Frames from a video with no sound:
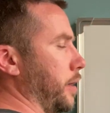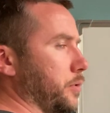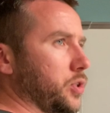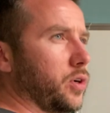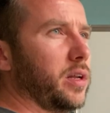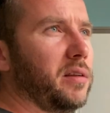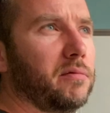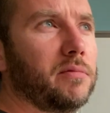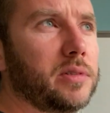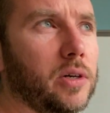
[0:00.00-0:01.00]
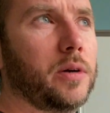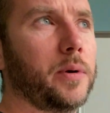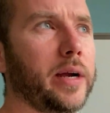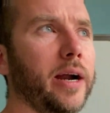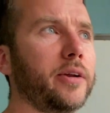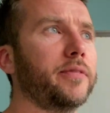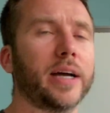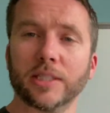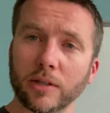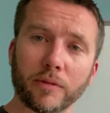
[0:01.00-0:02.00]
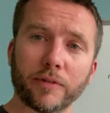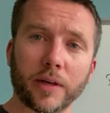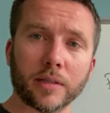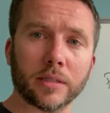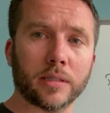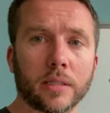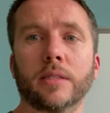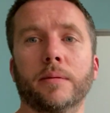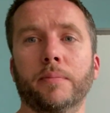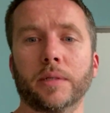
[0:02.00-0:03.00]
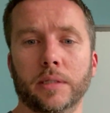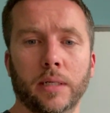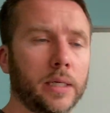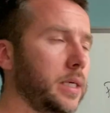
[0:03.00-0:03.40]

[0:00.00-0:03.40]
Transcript: and we'll talk about cardiovascular fitness because it's simplest.